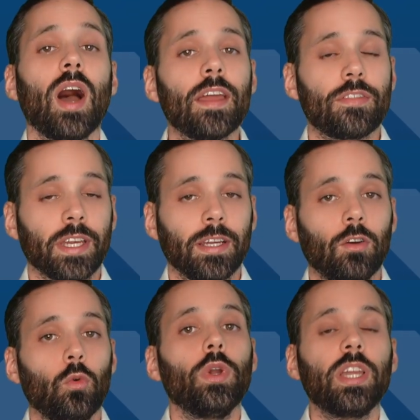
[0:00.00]
I think
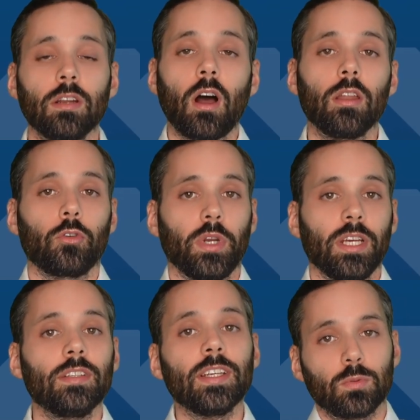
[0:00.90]
we can all agree
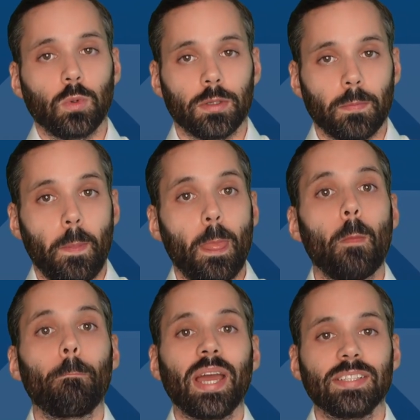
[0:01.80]
on this one.
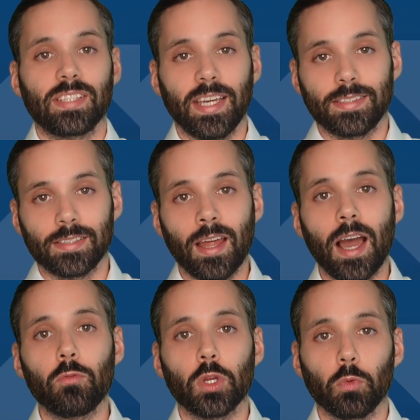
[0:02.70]
Best case
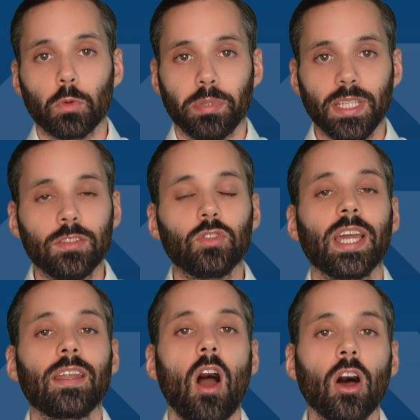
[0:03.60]
scenario would be to
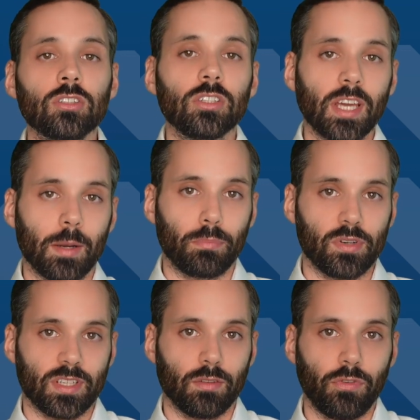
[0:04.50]
get
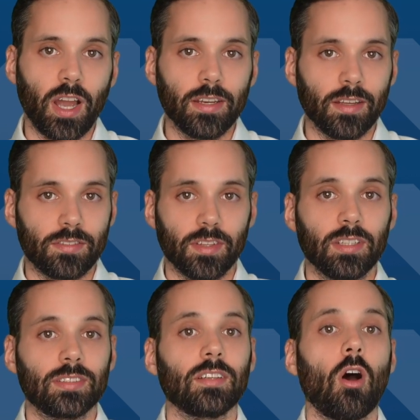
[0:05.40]
110%
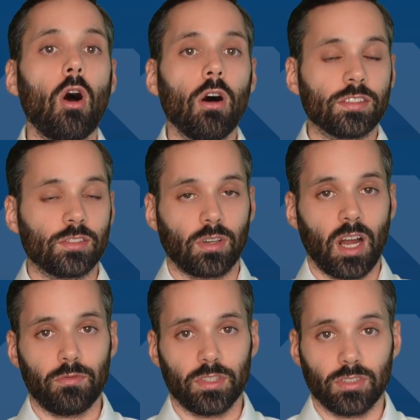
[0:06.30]
financing that also
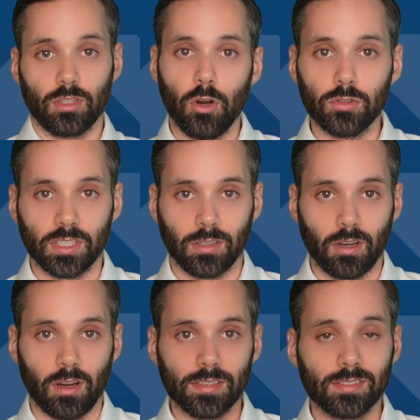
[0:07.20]
covers the closing
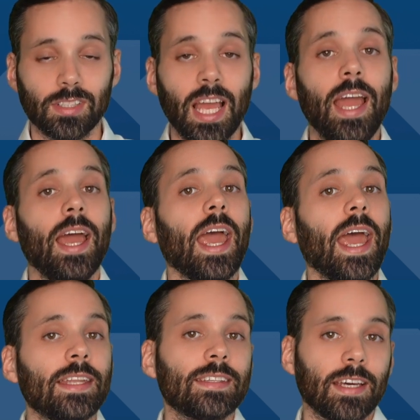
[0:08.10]
costs
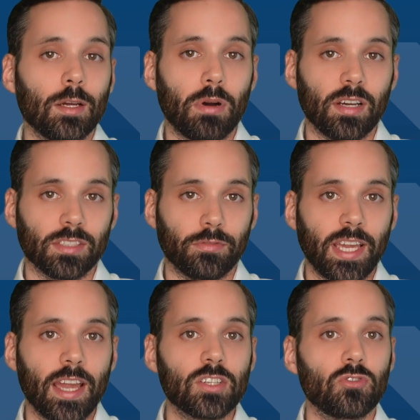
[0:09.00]
and get a positive
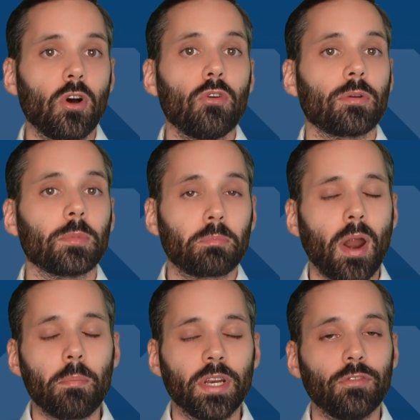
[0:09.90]
cash flow from the
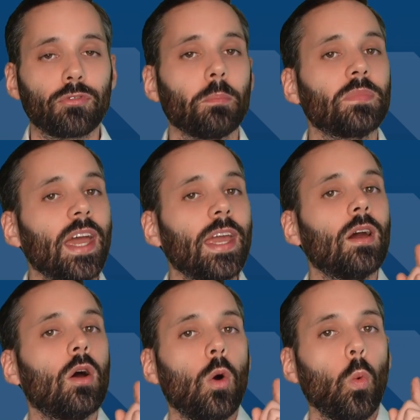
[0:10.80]
property from
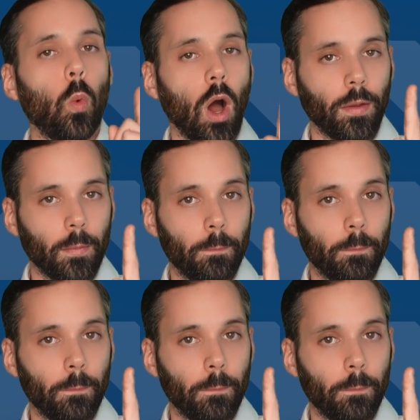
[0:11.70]
day one.